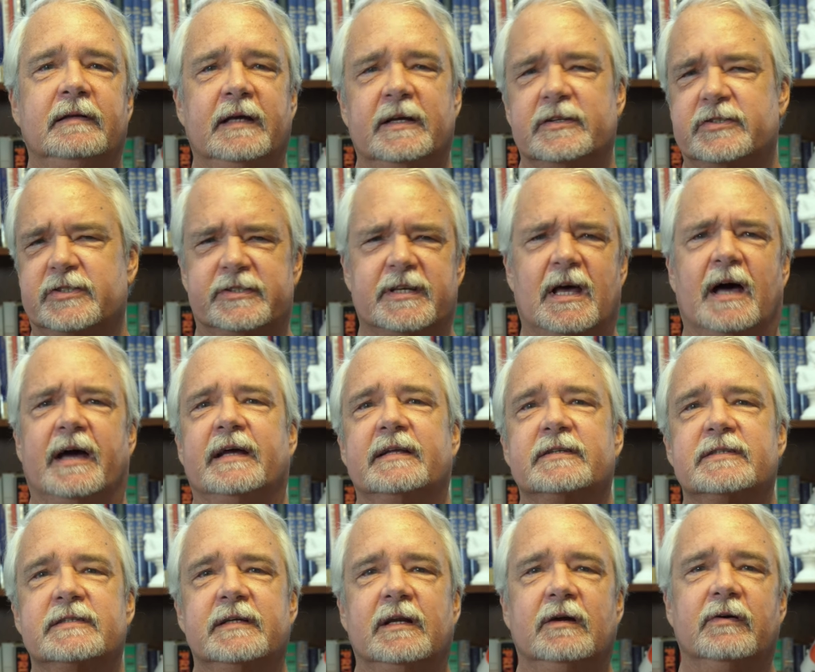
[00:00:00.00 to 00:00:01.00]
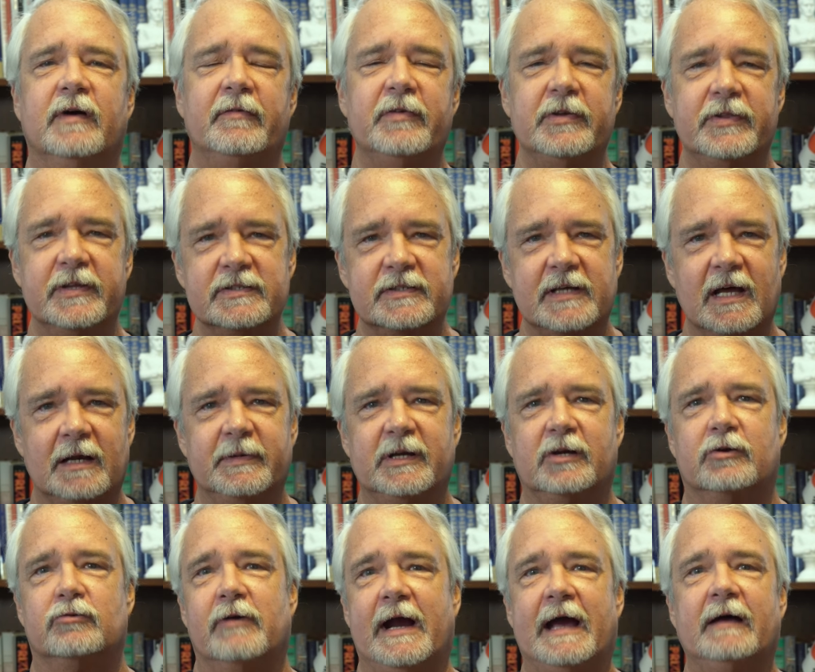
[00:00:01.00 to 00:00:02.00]
It's science. You know, everything's got to be
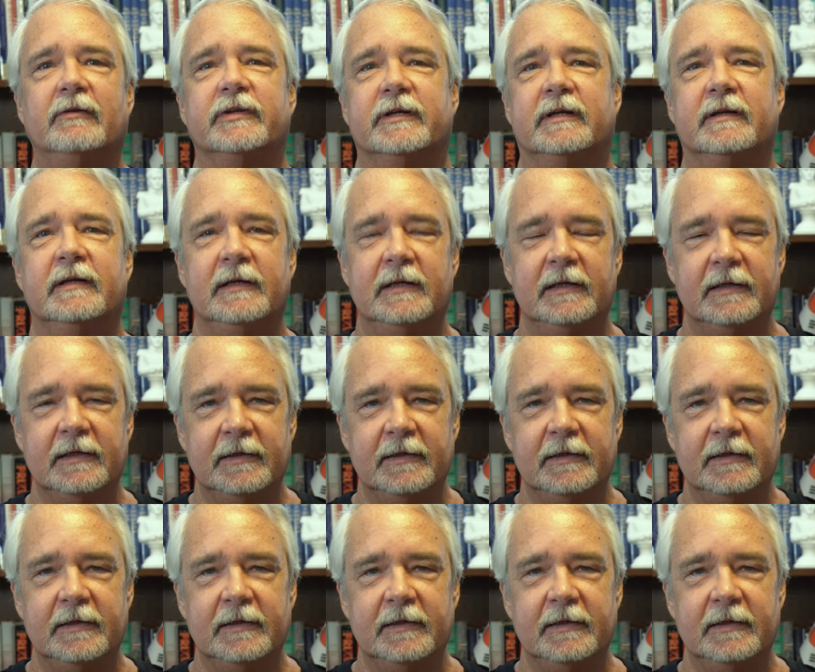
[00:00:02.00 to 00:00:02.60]
grounded